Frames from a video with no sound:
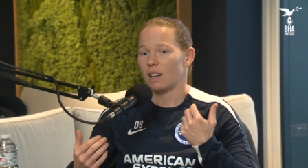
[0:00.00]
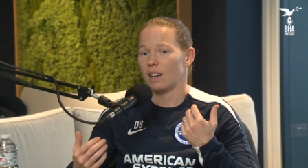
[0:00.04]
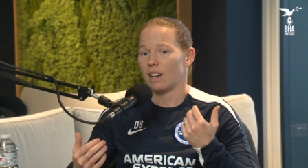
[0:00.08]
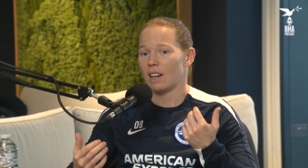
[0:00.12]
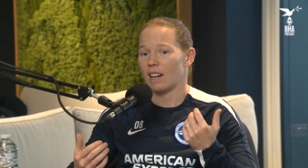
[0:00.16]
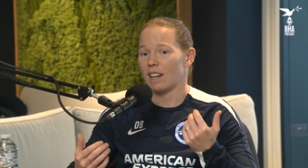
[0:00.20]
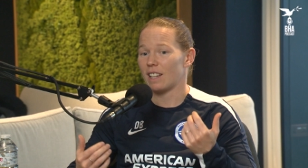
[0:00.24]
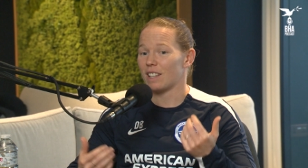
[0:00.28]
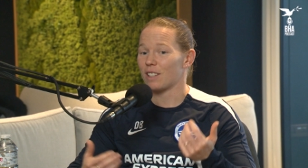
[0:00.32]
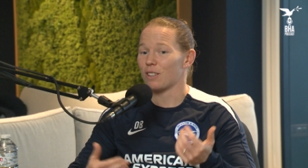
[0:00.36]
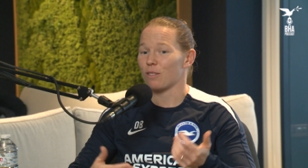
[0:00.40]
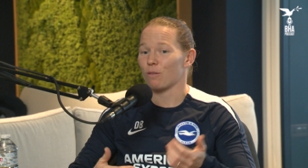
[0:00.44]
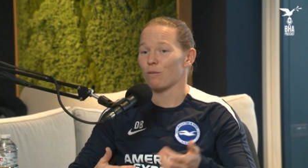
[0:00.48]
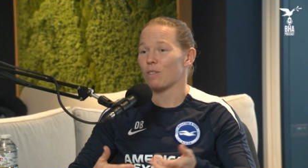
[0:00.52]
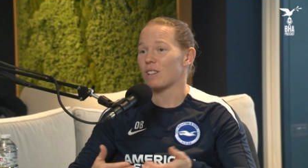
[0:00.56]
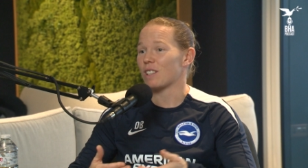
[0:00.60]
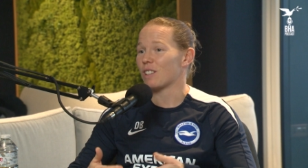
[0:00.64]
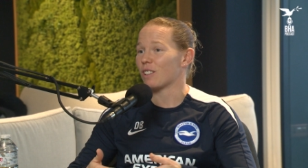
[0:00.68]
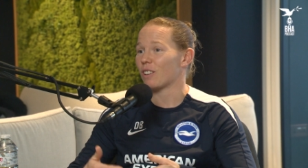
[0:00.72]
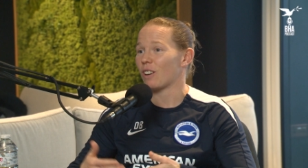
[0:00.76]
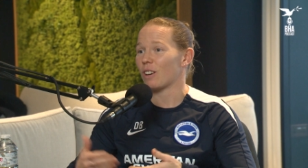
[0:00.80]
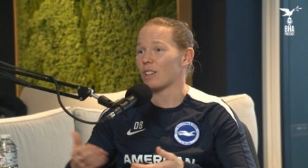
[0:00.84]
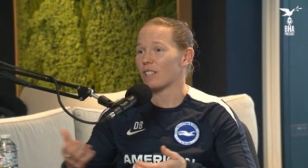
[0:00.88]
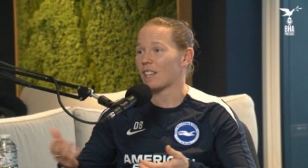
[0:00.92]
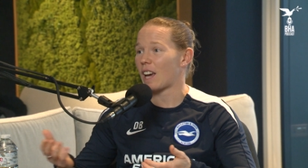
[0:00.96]
And it's the
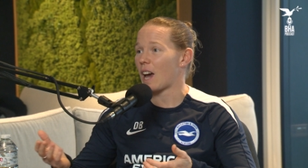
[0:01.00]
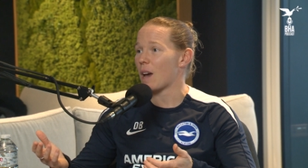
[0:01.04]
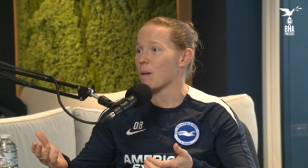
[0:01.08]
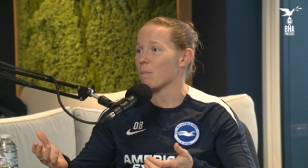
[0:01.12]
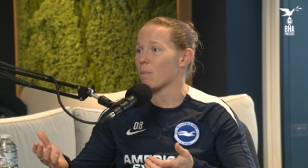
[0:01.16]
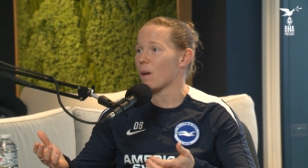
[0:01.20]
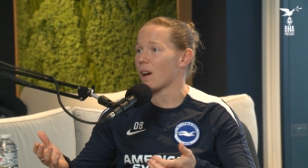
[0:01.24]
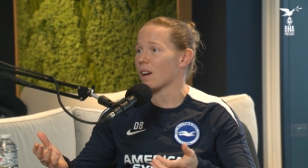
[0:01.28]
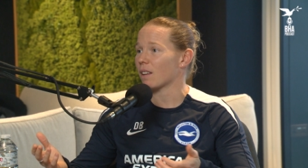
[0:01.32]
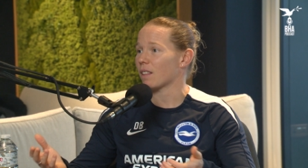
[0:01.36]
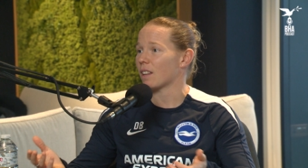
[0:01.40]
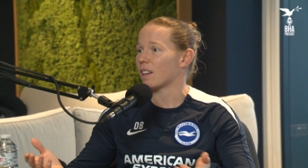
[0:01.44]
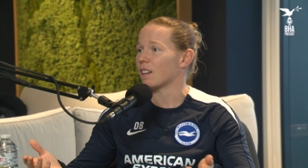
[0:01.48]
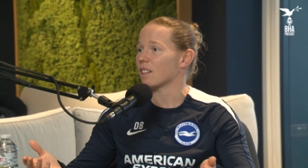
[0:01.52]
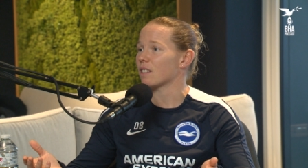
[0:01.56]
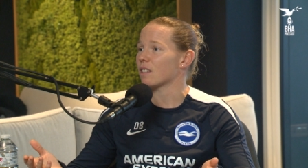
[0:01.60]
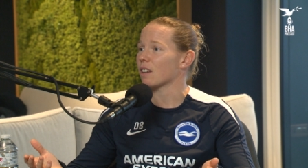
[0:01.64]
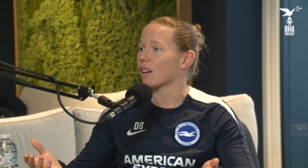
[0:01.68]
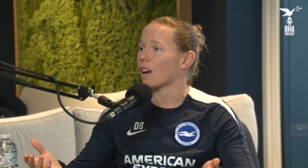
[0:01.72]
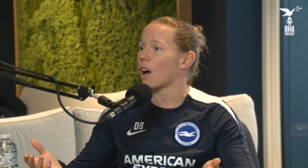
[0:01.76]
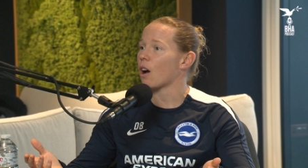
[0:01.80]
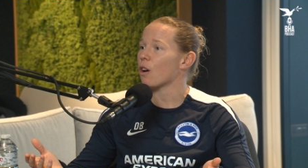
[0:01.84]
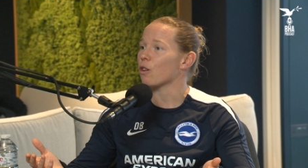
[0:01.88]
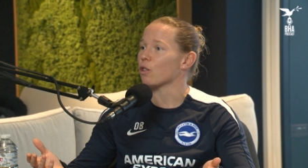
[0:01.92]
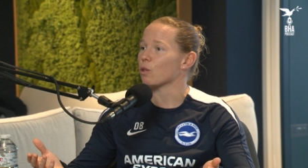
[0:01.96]
reason I came back then as a
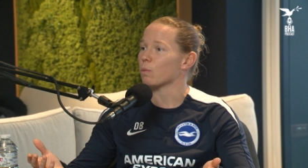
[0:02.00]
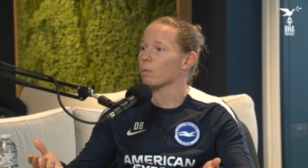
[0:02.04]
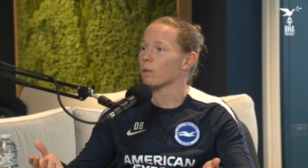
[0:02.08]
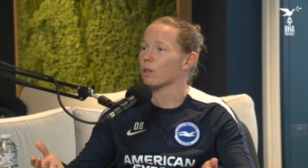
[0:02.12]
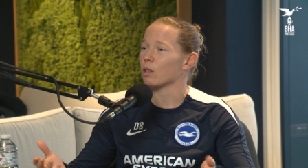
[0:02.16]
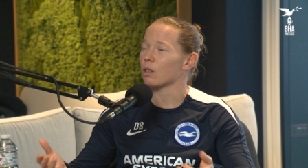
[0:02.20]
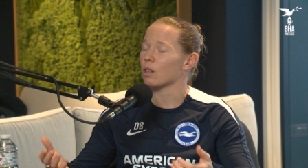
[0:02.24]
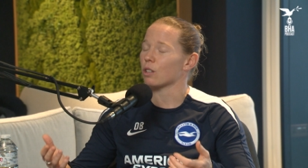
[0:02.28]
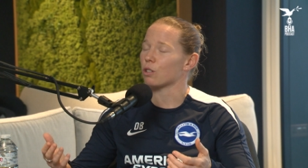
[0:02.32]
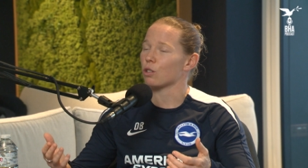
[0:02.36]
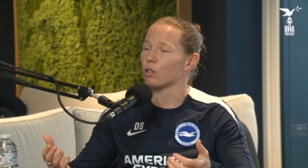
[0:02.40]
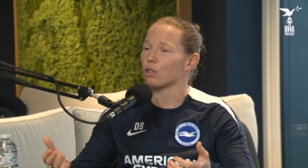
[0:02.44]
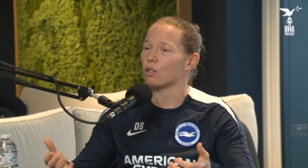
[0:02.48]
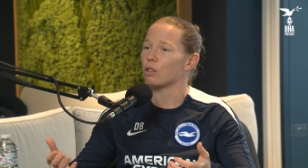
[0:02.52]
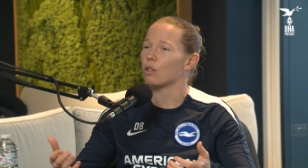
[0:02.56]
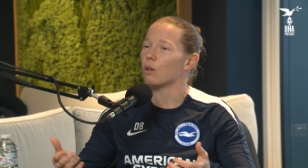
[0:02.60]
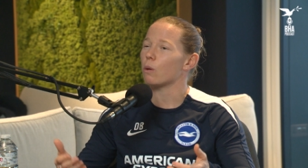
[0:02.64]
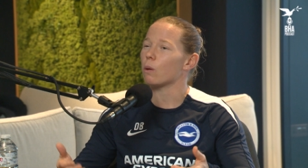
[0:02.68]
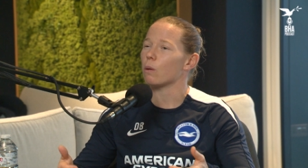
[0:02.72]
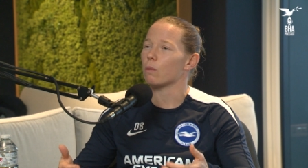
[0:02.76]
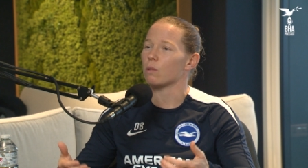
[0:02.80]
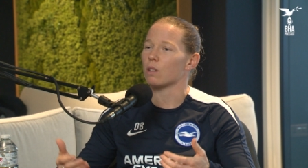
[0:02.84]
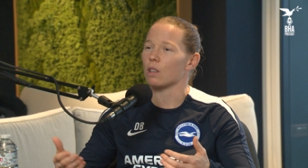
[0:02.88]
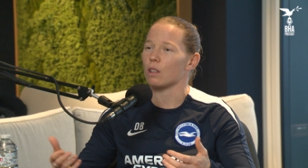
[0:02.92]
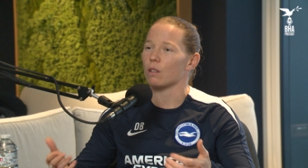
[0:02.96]
coach, because I just knew
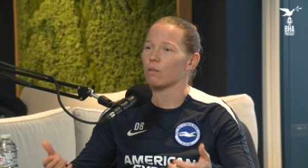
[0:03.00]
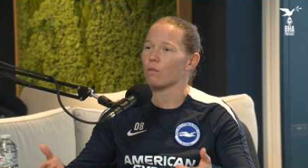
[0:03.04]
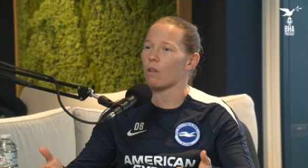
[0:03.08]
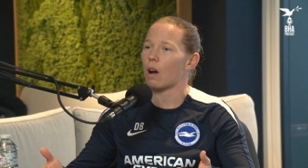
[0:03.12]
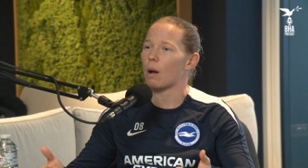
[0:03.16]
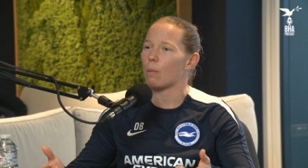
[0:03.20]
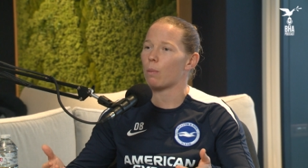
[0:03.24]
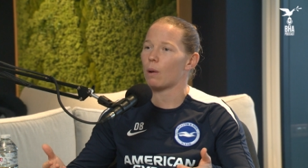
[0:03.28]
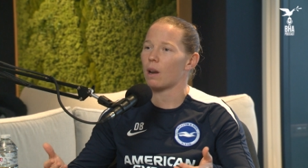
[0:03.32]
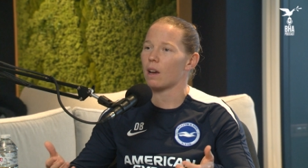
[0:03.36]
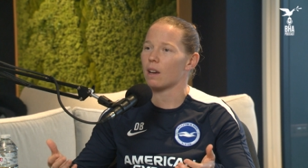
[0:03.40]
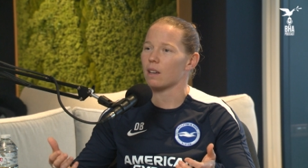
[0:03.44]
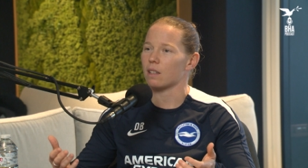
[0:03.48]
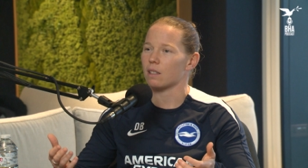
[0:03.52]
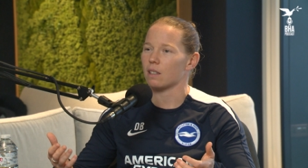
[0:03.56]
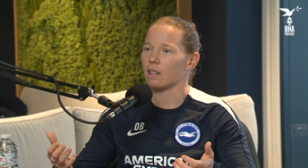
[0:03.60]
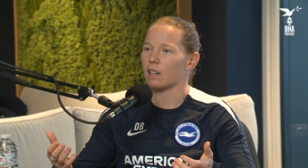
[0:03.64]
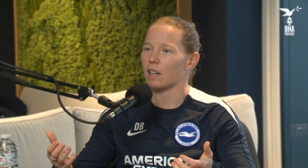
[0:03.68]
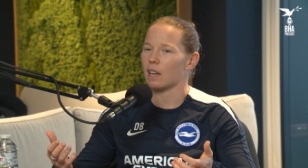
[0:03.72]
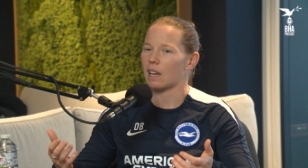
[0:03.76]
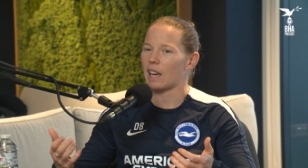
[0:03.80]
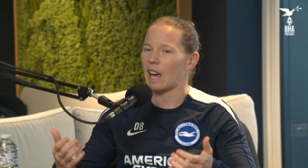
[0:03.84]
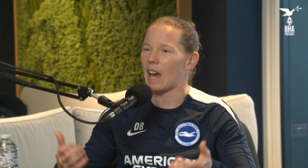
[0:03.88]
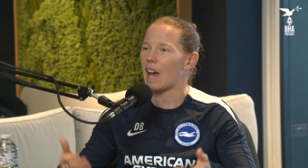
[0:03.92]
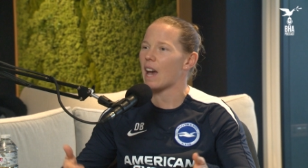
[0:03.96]
it was in the right place and
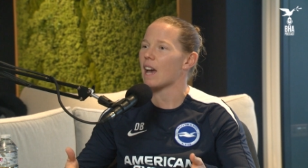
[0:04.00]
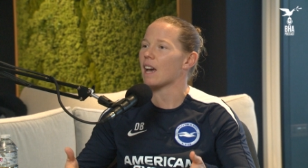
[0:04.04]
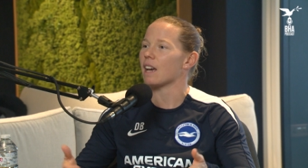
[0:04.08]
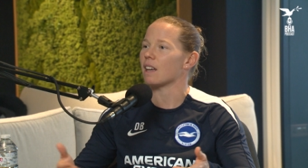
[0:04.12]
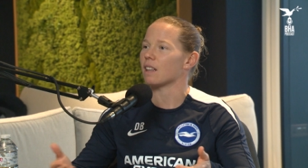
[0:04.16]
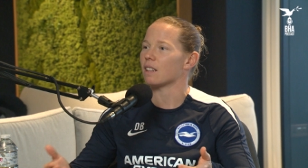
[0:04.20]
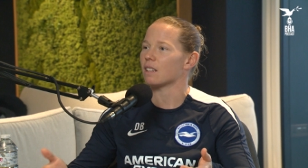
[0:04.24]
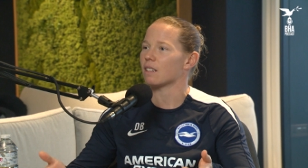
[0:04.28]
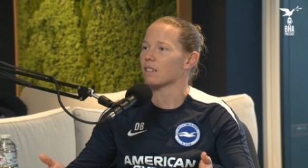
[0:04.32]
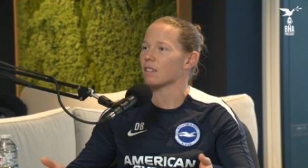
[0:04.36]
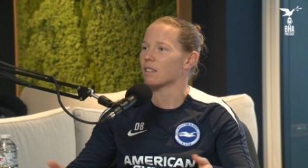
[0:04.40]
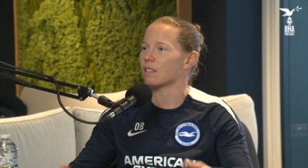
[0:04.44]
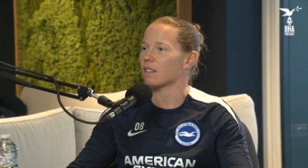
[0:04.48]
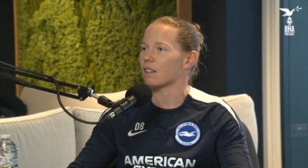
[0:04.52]
it cared.